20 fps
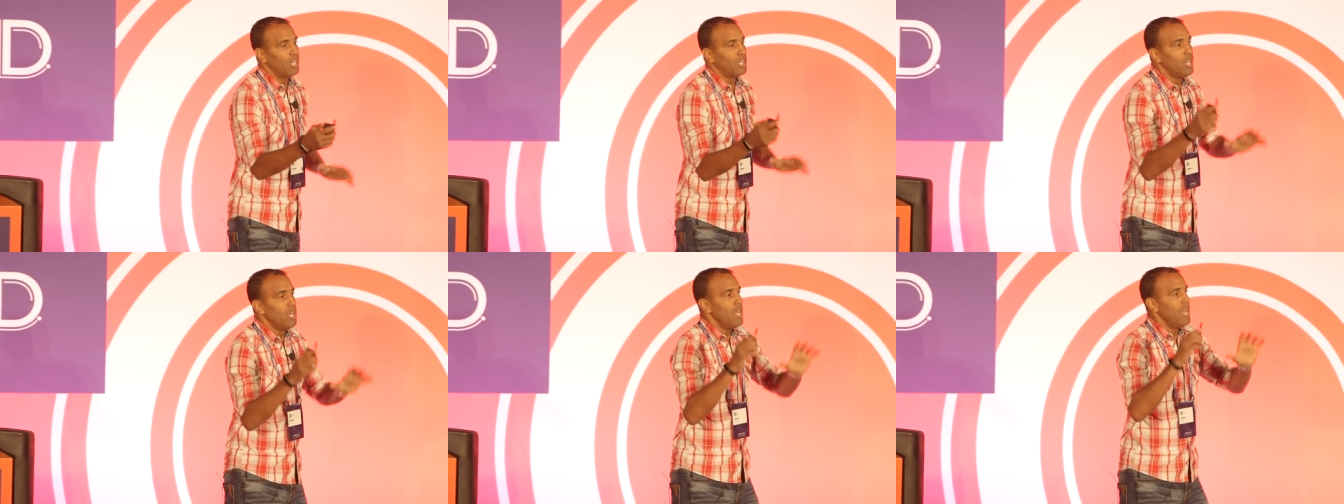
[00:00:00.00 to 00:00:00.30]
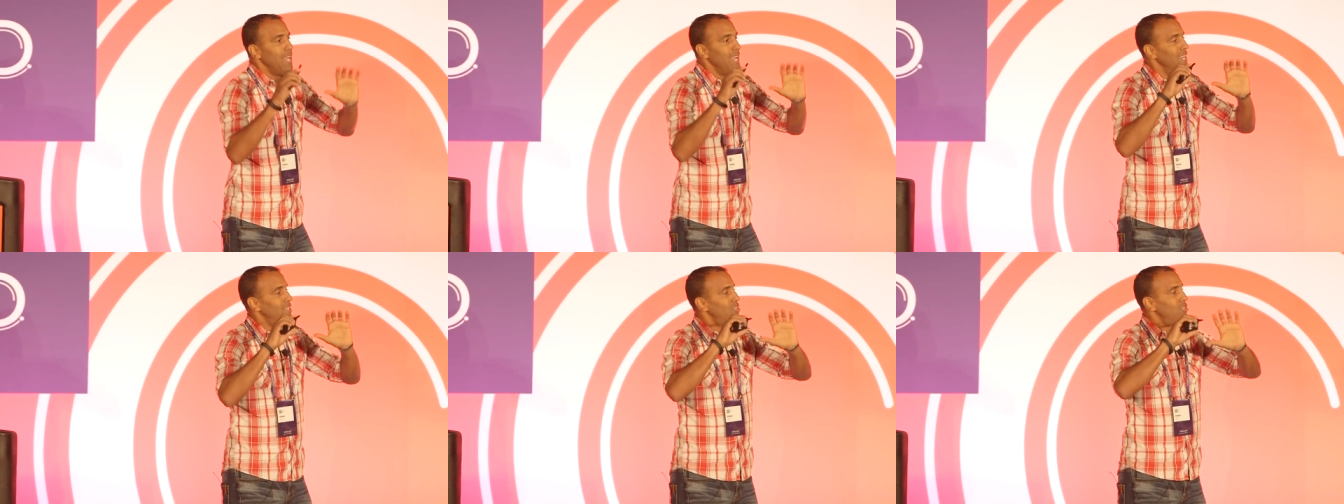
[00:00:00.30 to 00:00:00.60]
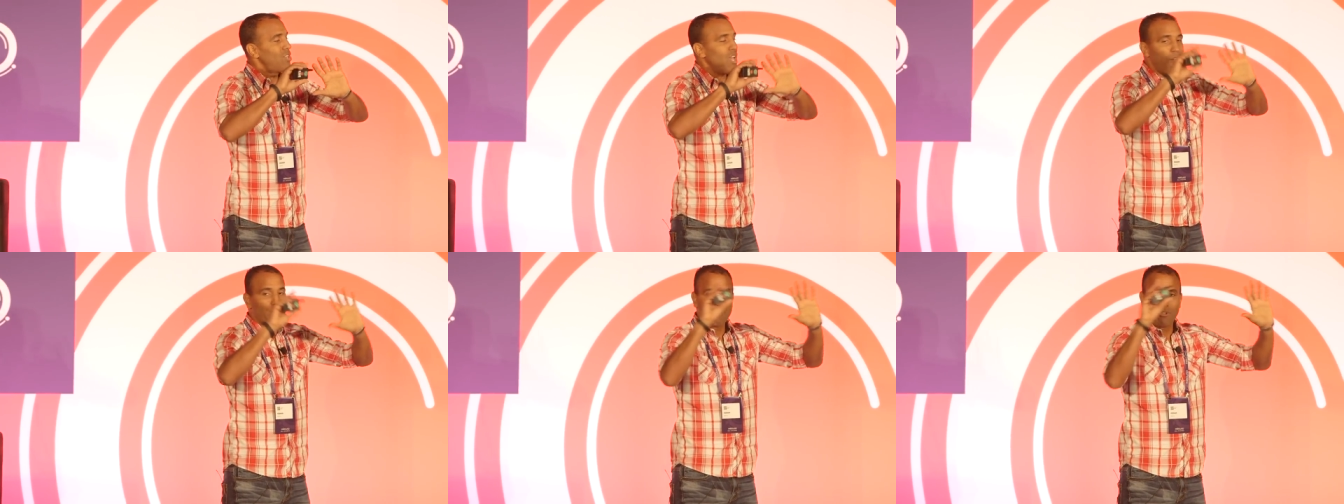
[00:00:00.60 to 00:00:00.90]
Like,
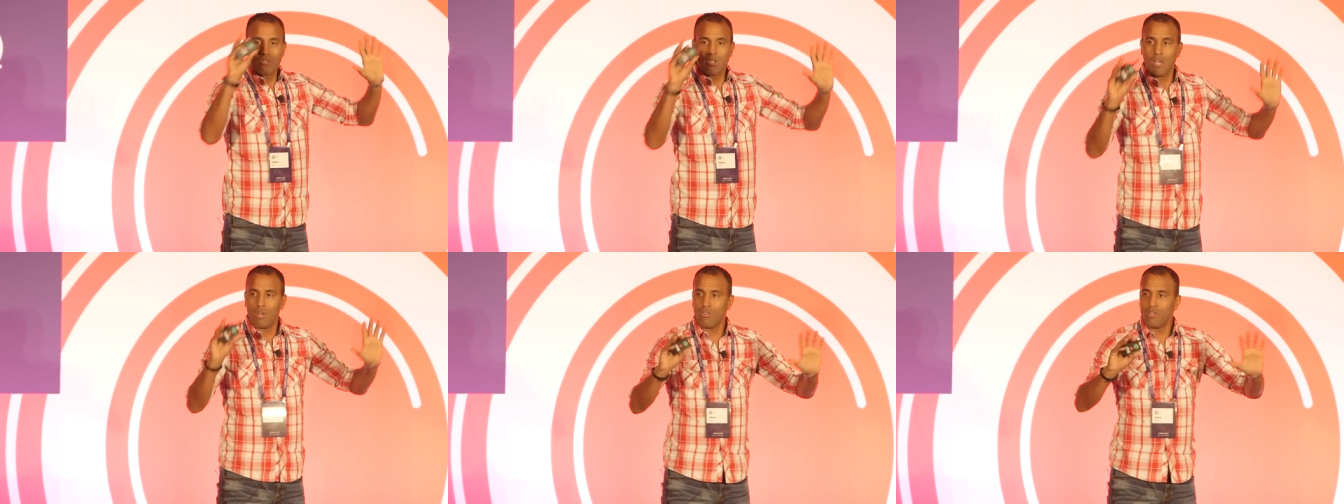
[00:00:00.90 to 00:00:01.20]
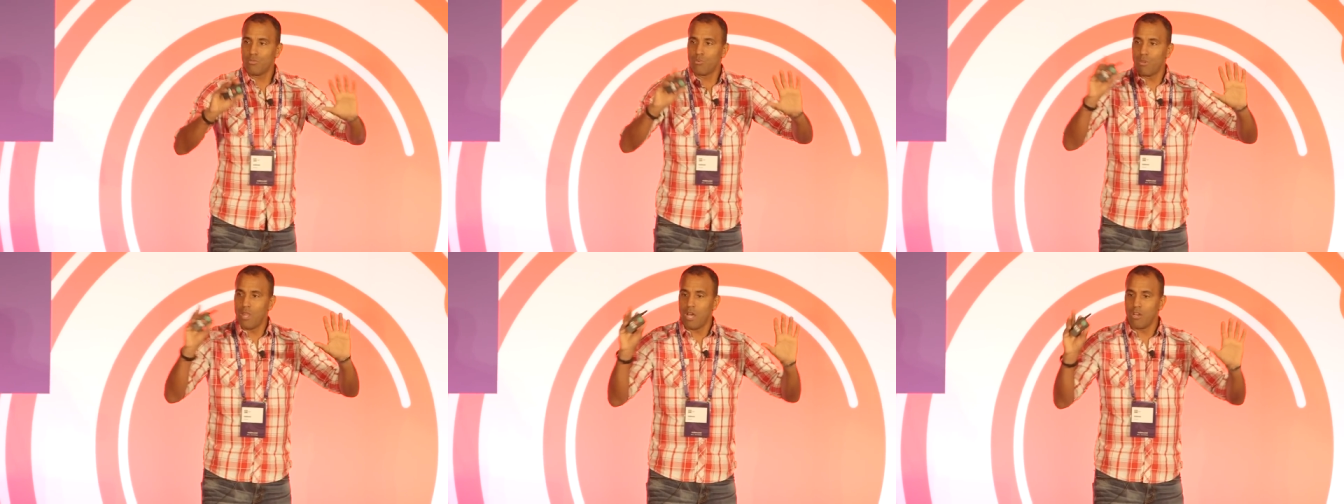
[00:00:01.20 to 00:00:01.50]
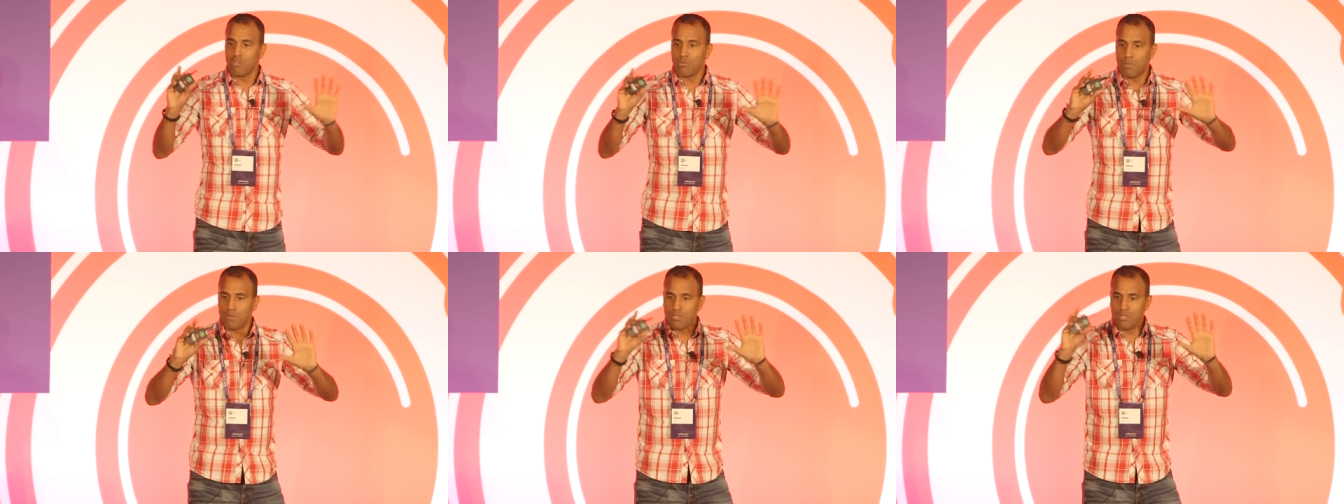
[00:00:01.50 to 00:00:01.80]
it's tough to tell this
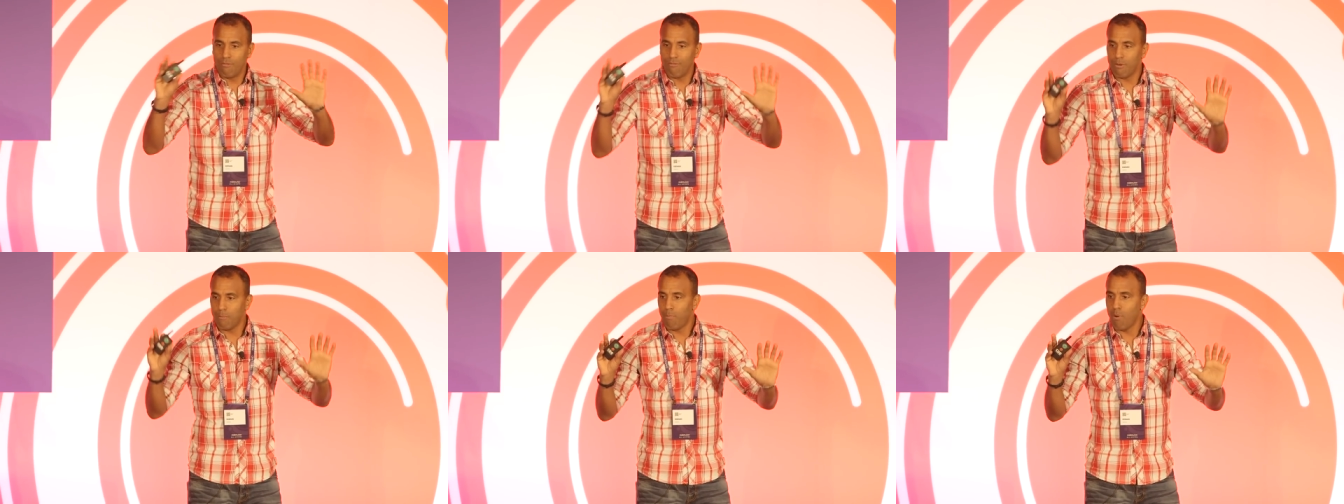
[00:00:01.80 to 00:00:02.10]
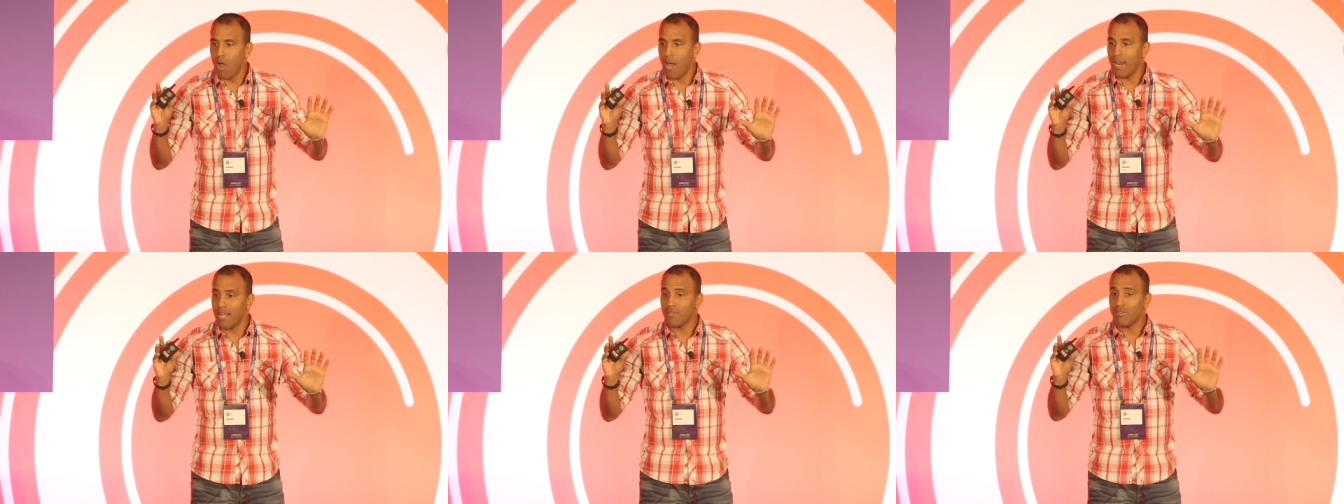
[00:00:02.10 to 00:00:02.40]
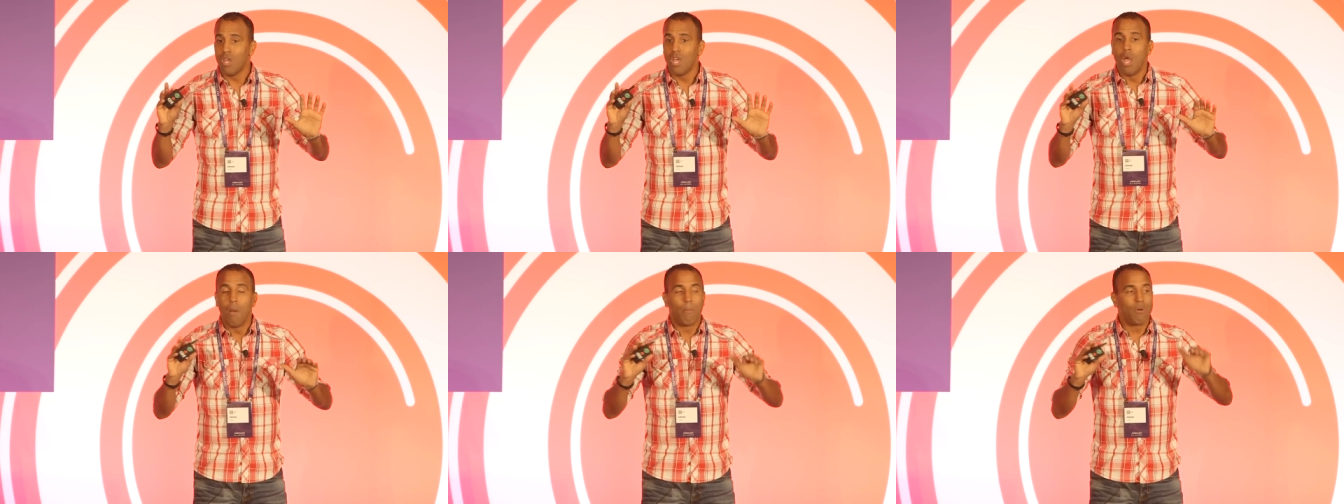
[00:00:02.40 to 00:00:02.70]
without a specific
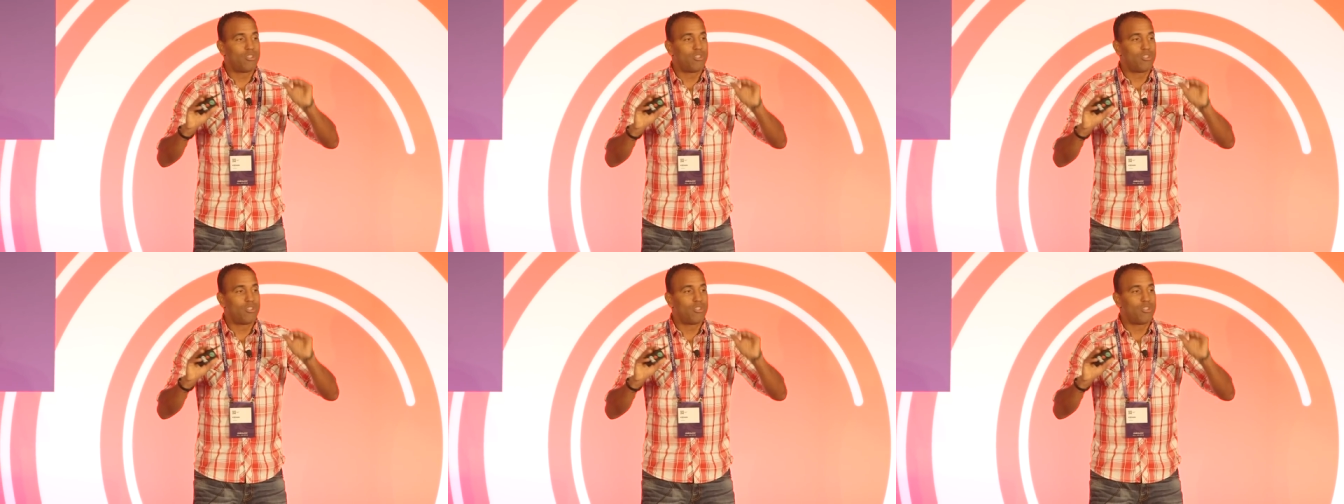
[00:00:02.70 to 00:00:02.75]
product,